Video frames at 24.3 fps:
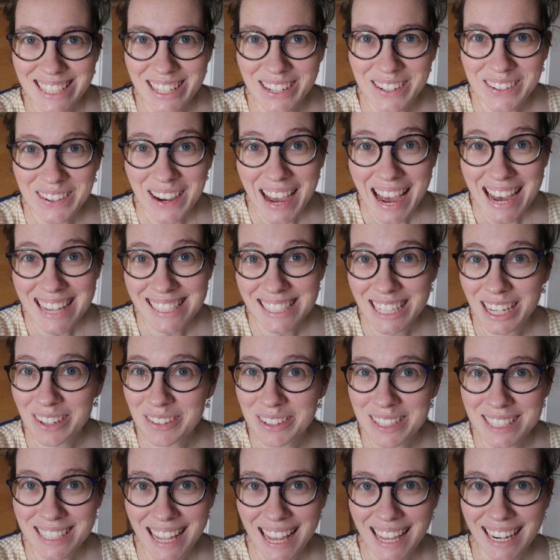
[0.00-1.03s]
So as I
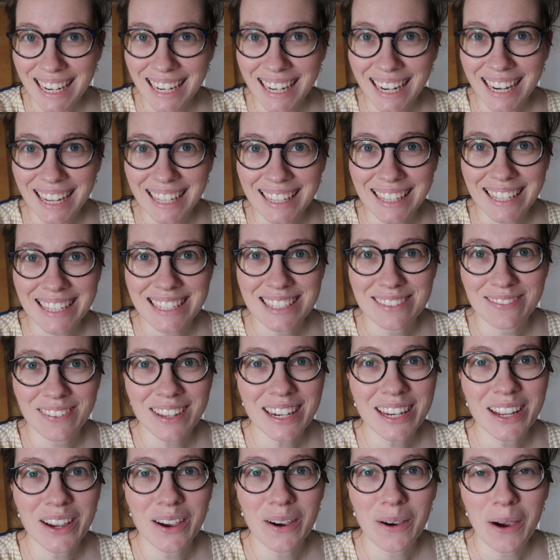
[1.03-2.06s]
was editing this
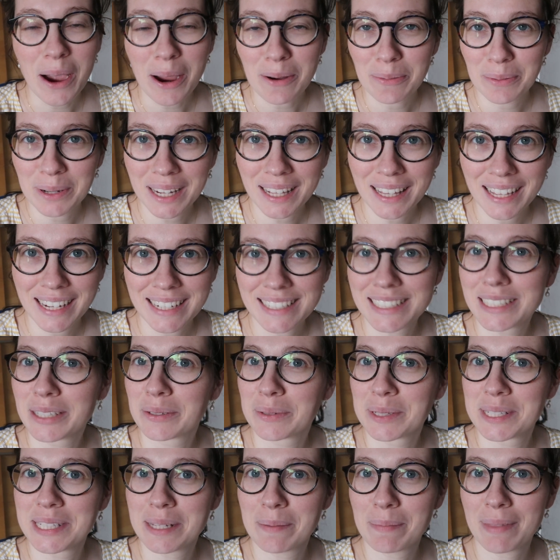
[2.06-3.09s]
video, I realized
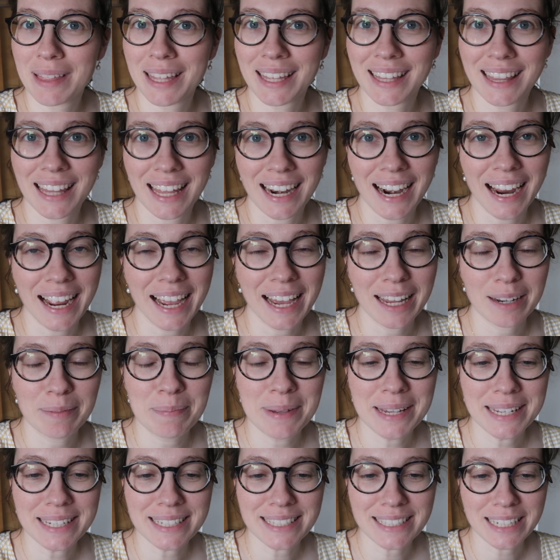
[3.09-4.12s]
there was something that I had
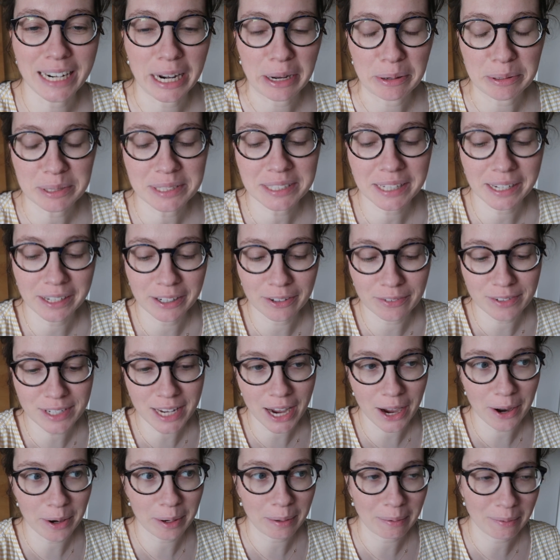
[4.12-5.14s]
missed and I was kind of
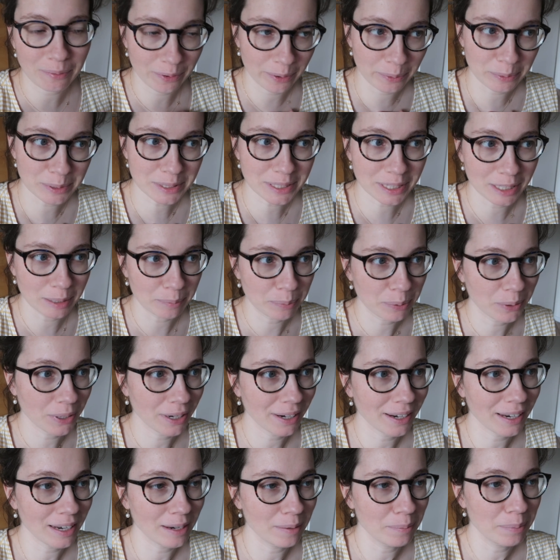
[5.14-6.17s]
doubting if I was gonna
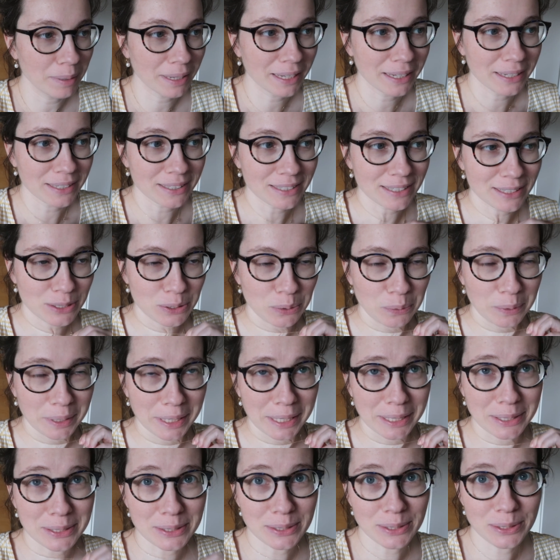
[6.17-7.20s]
put it in because it's
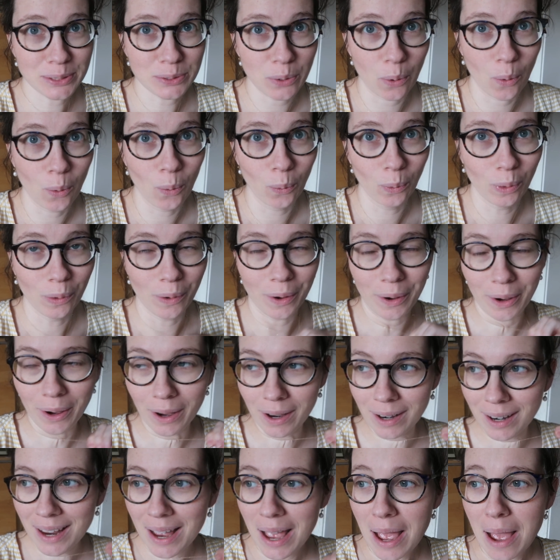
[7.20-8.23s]
already so
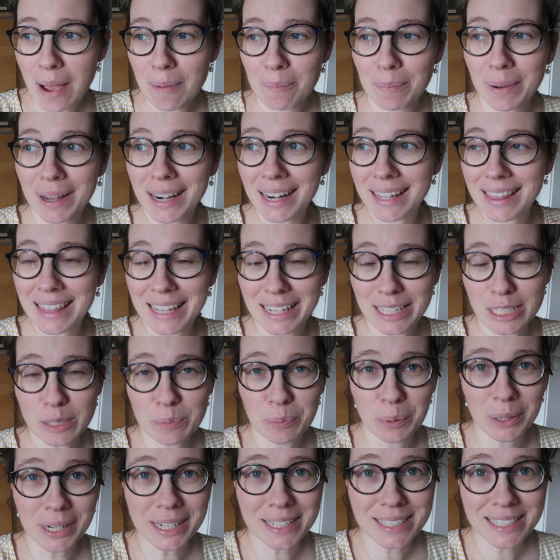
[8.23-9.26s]
long. But I think it's
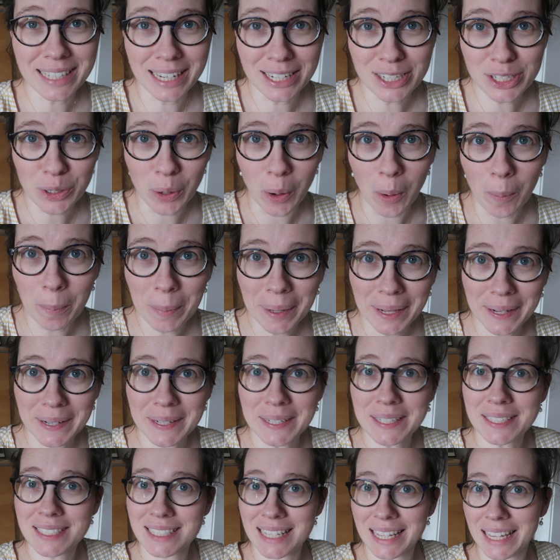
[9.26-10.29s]
pretty essential
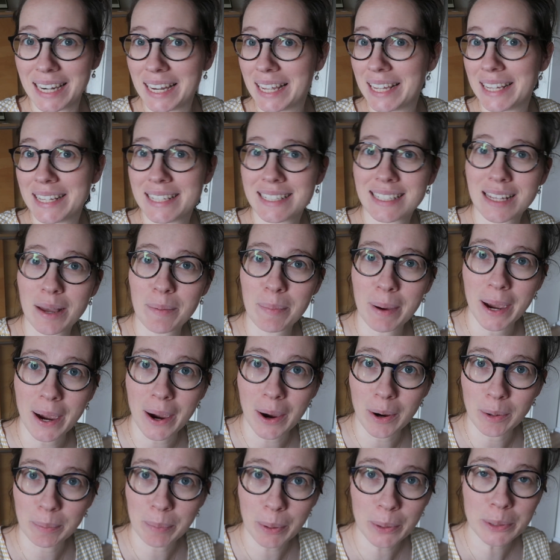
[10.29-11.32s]
because it is
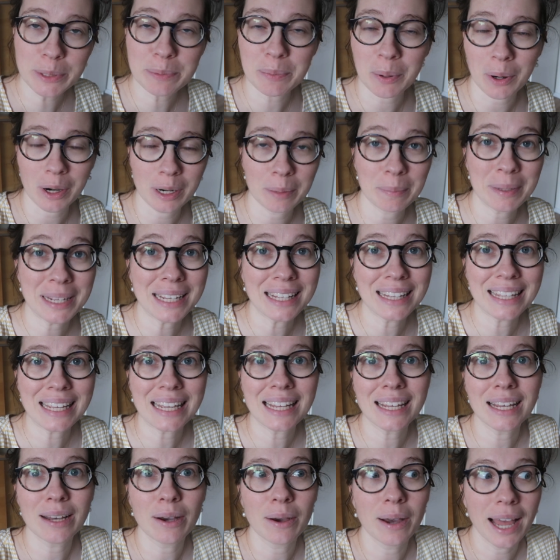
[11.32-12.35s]
about postpartum
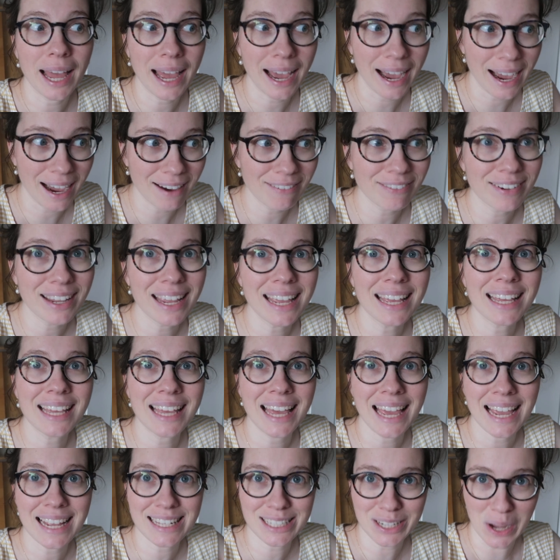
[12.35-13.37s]
healing
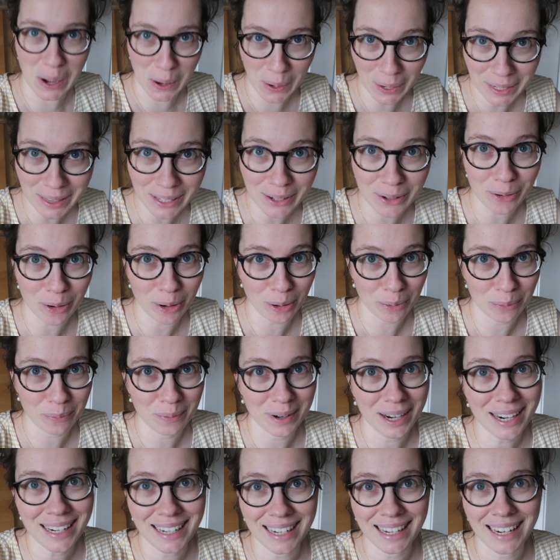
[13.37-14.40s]
having a toddler
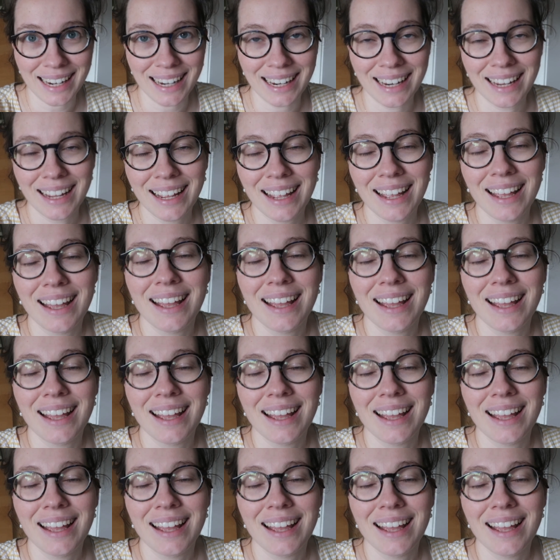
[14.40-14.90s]
already